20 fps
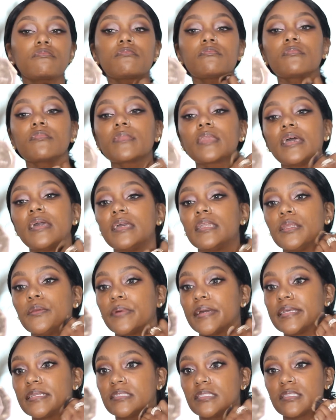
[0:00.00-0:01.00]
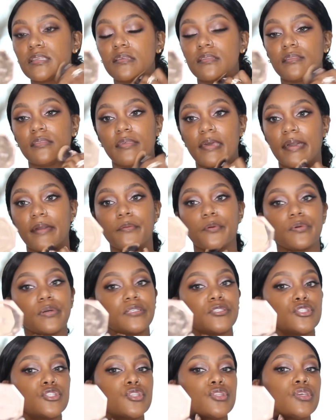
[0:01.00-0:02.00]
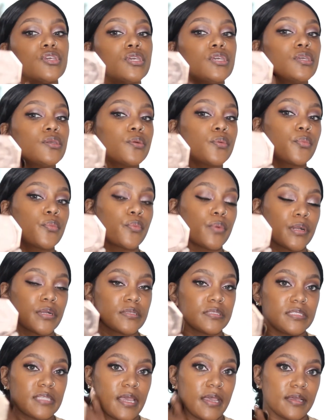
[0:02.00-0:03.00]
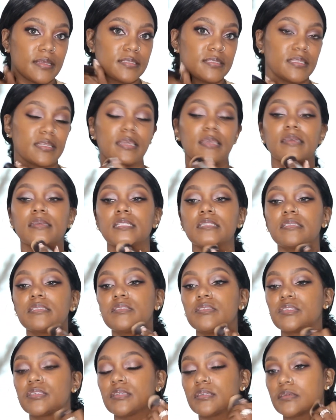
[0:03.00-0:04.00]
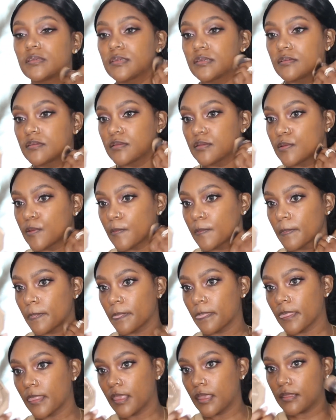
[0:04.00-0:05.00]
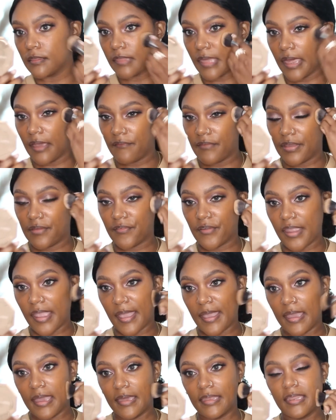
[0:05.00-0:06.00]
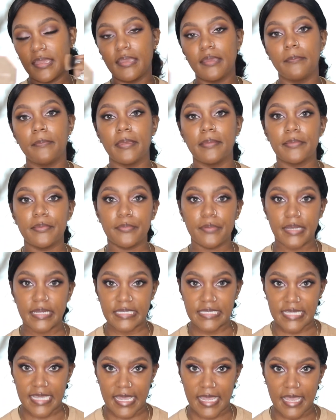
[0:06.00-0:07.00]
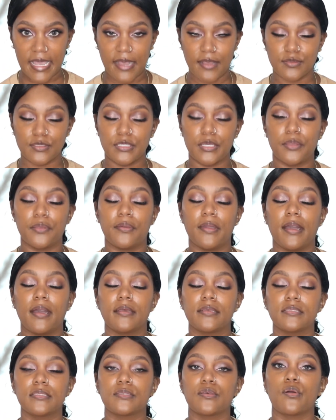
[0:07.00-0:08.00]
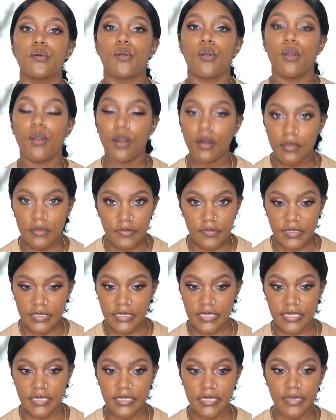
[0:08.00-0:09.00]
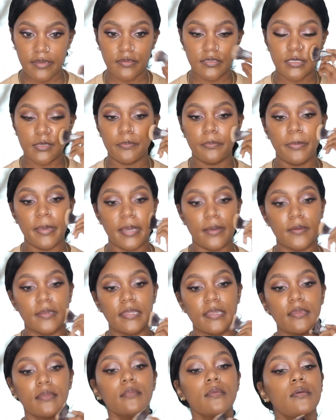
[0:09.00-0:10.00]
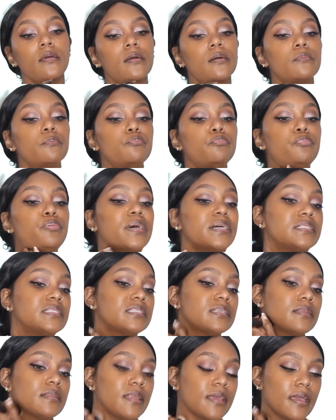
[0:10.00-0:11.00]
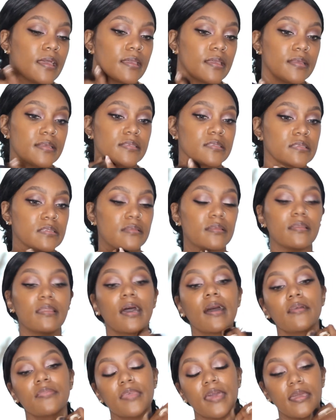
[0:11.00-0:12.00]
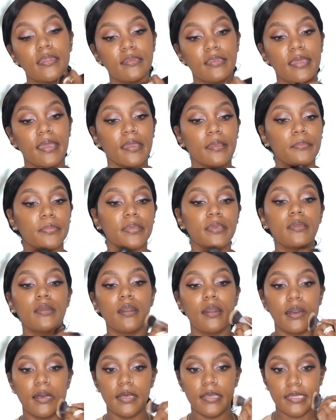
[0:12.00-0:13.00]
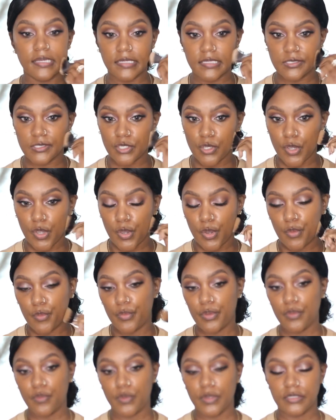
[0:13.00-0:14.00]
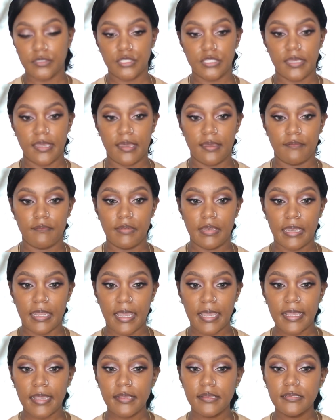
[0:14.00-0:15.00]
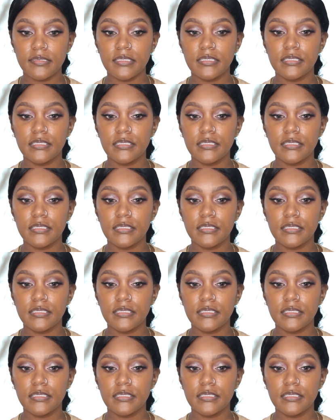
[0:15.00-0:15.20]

anyways, that was the worst accident that I've ever had, and maybe one day I'll tell you guys all of the details about it, but today is not that day because we want to have nice,